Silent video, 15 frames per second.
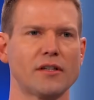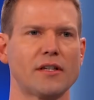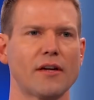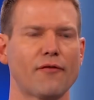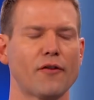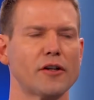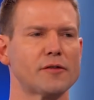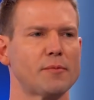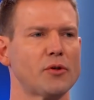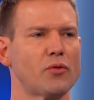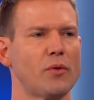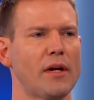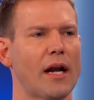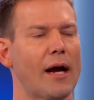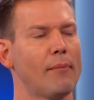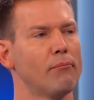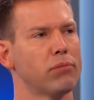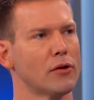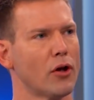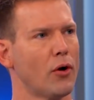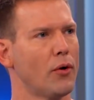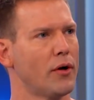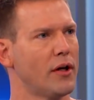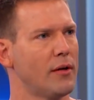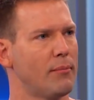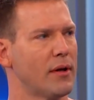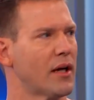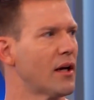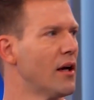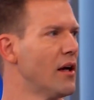a difference between I'm bloated
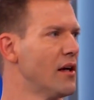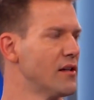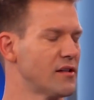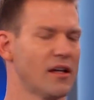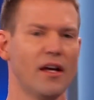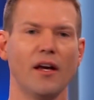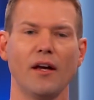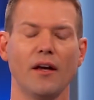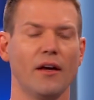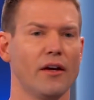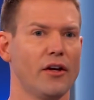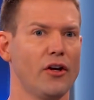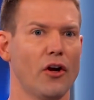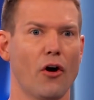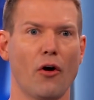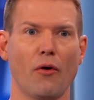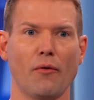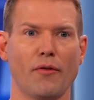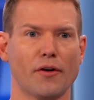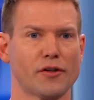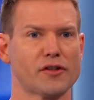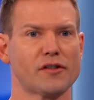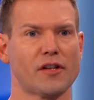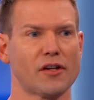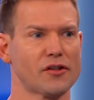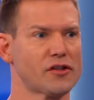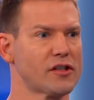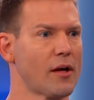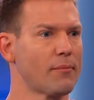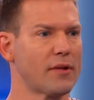because you know, there's
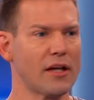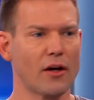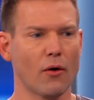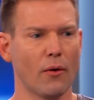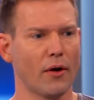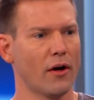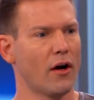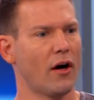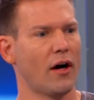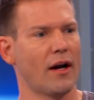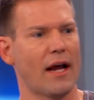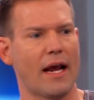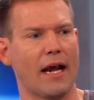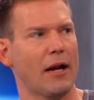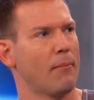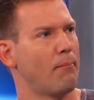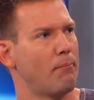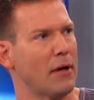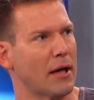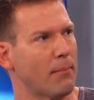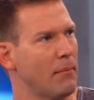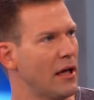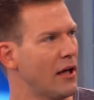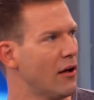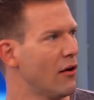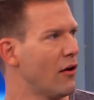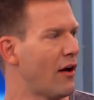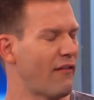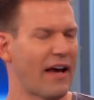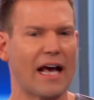there's something going on. I ate a big
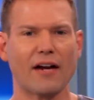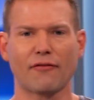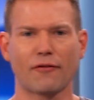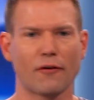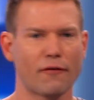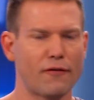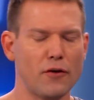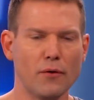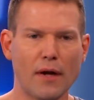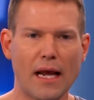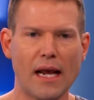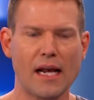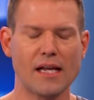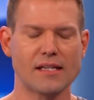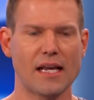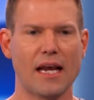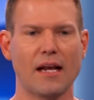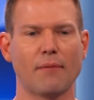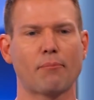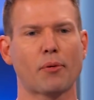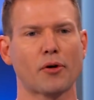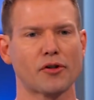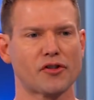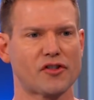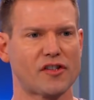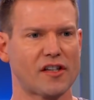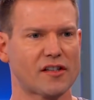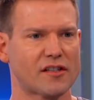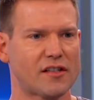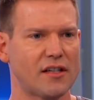meal. I've had it for a few days. And
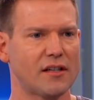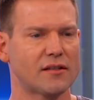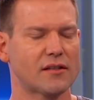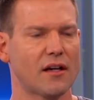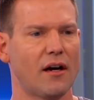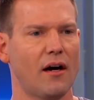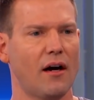persistent